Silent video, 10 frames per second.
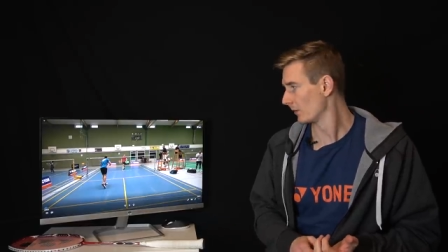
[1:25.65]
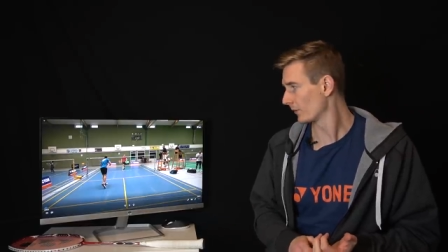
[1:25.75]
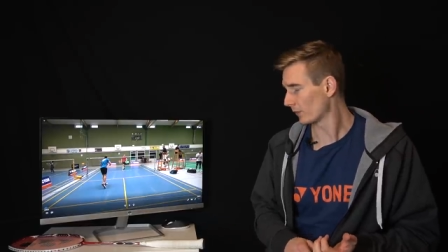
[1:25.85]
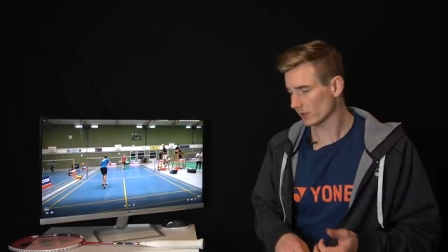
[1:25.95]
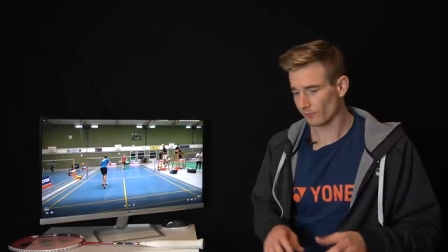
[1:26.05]

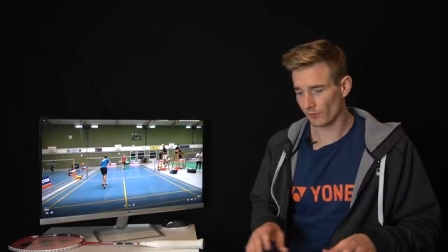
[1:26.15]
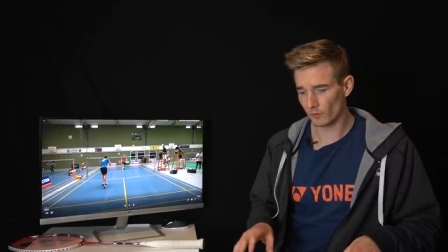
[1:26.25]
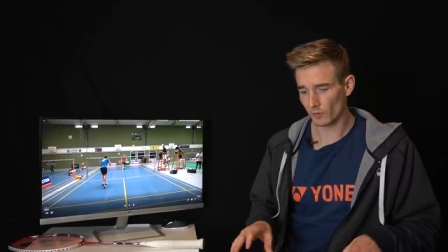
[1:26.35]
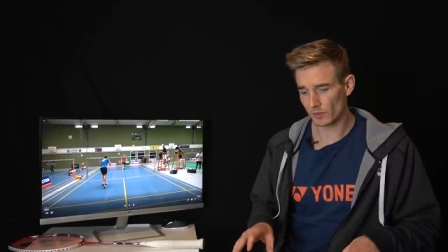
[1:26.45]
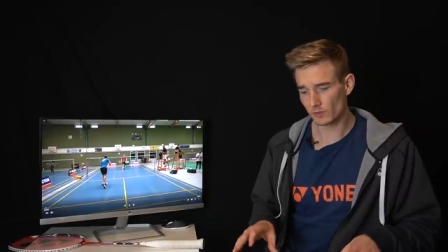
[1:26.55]
But first of
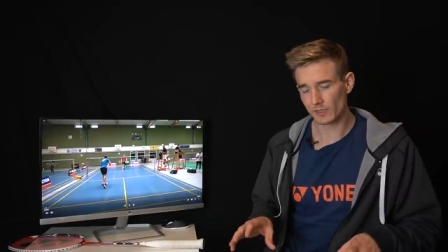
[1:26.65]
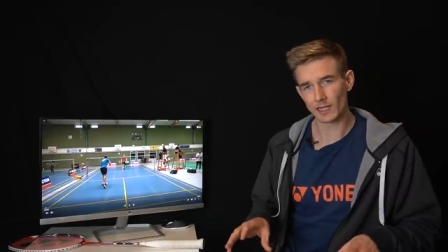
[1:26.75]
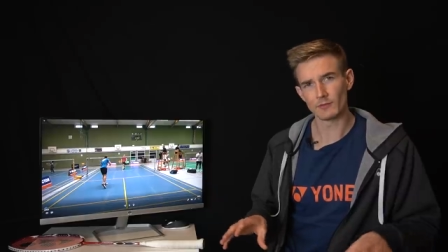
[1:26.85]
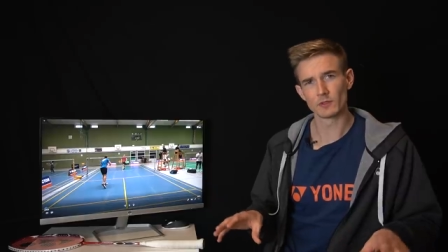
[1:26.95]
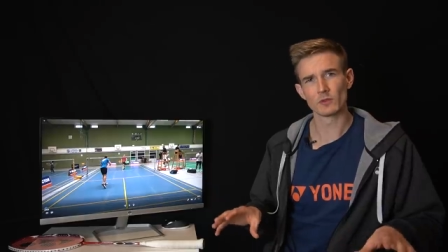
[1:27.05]
all, we want to
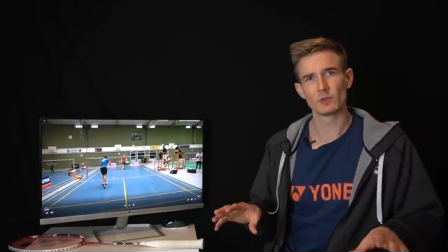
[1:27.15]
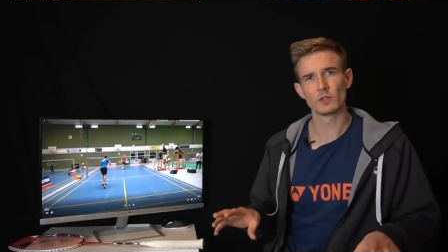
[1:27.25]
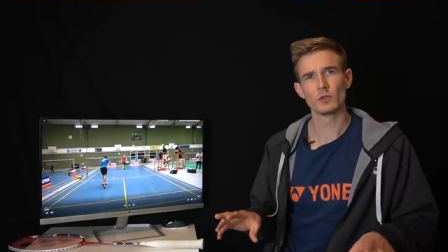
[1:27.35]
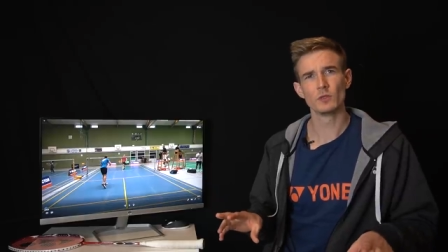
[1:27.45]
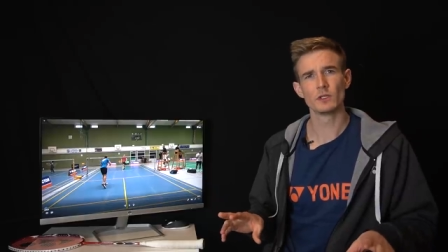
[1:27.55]
dive into
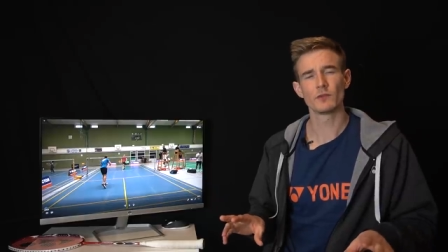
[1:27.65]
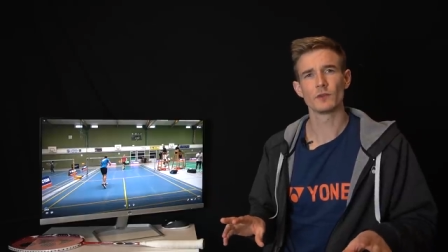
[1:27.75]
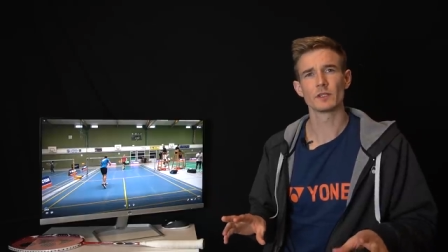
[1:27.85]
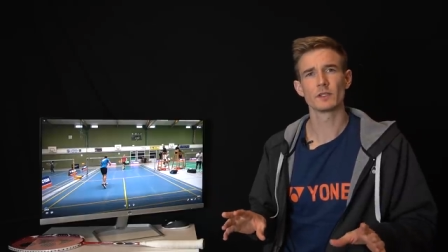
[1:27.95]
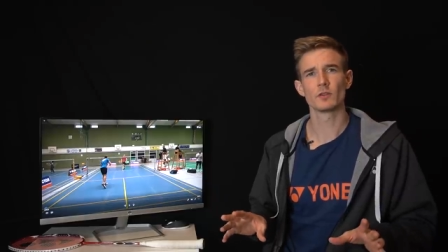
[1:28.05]
two
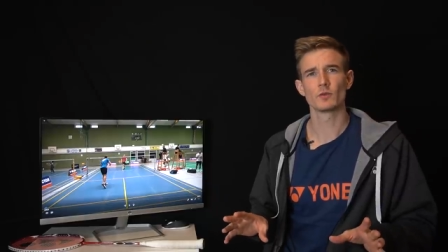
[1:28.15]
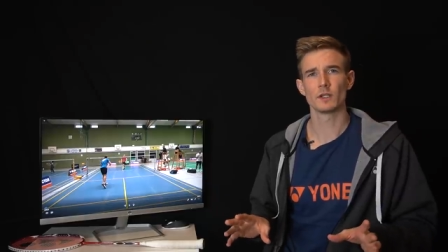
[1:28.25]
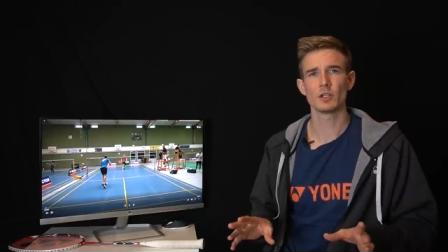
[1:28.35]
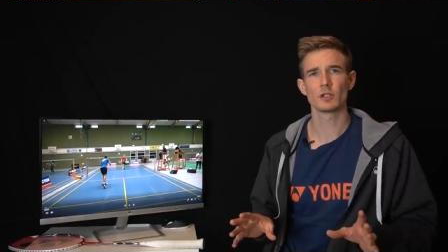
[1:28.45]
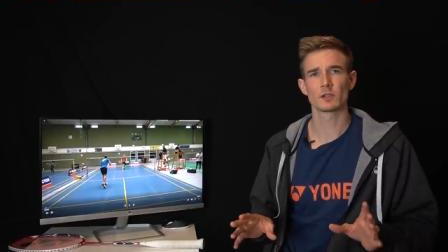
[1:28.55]
different
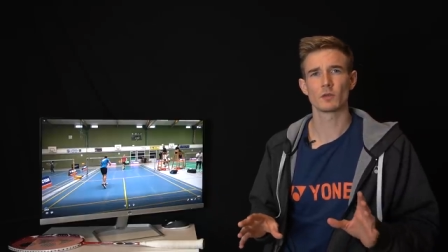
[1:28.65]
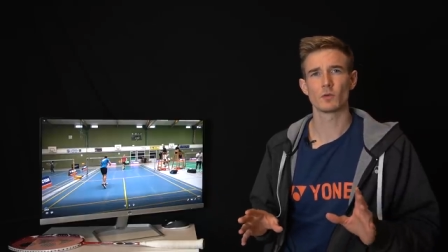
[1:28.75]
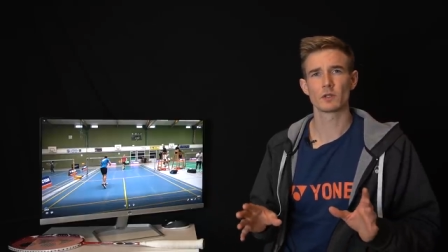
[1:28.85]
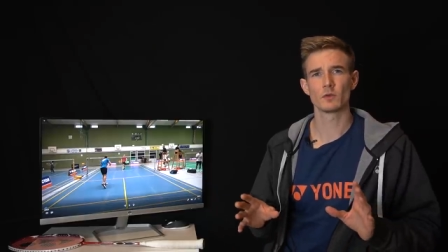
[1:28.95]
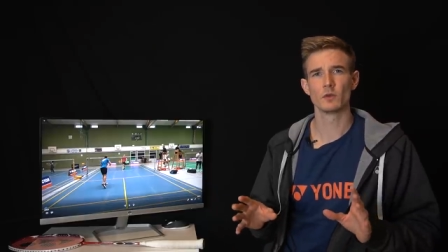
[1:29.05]
situations or
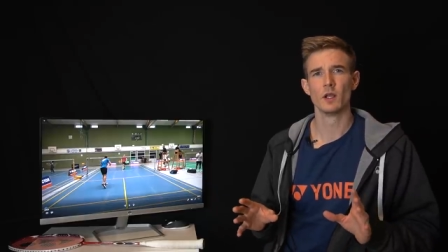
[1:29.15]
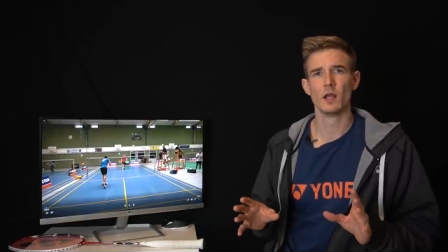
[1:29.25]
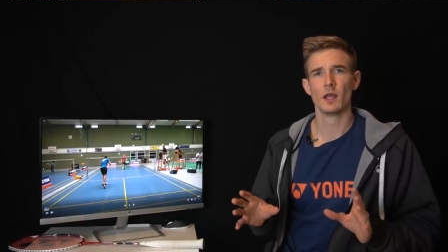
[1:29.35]
want to